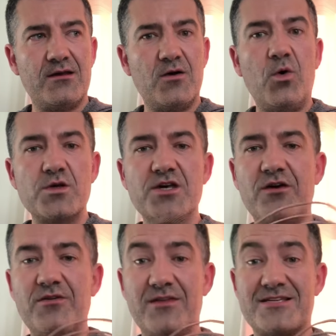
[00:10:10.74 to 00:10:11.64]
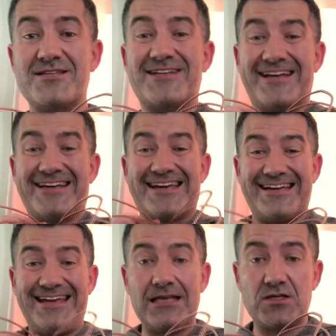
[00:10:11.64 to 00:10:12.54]
Also, this is going to
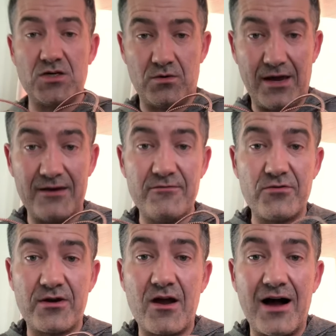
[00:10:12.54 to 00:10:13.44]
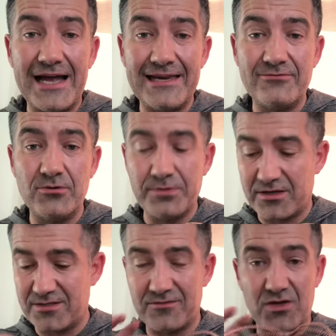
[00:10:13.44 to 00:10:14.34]
connect you at a very high level
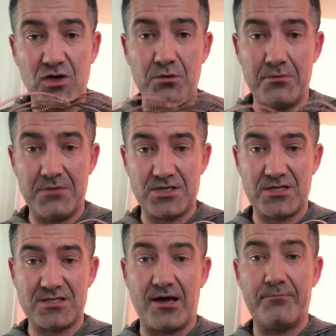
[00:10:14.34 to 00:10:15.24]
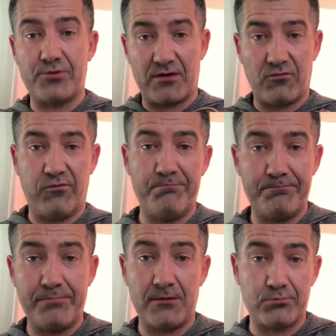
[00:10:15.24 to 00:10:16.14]
because of the qubit measures that are
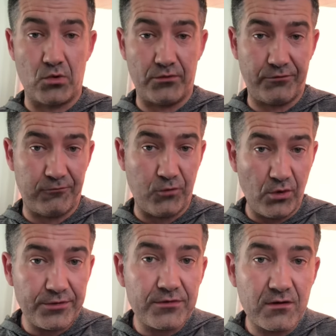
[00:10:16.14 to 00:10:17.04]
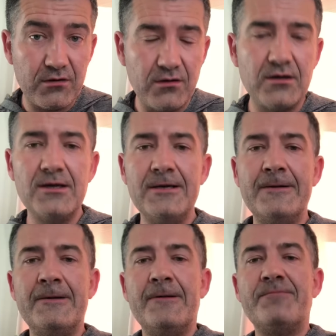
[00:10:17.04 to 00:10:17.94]
being brought forth to.
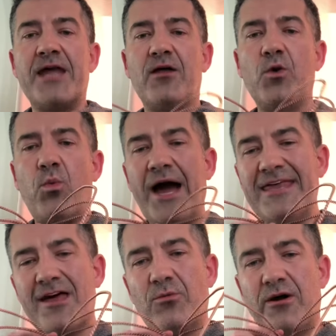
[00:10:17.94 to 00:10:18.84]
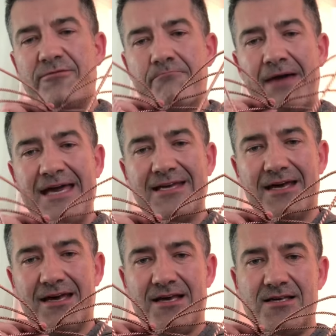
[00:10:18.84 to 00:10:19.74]
Now, the way that we've made
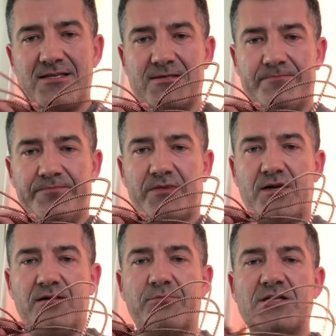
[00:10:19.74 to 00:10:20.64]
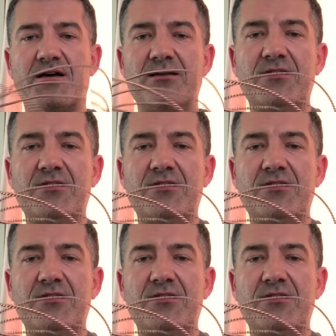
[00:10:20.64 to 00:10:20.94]
it is because